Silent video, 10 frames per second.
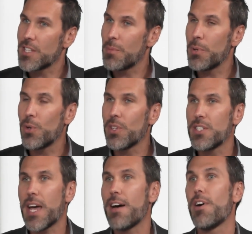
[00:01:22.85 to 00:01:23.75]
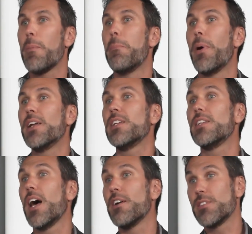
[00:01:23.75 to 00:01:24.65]
the ability to have
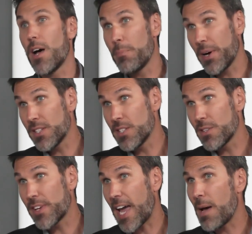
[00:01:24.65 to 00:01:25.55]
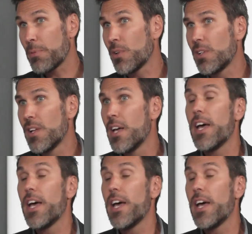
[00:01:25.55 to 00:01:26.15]
abundance of capital,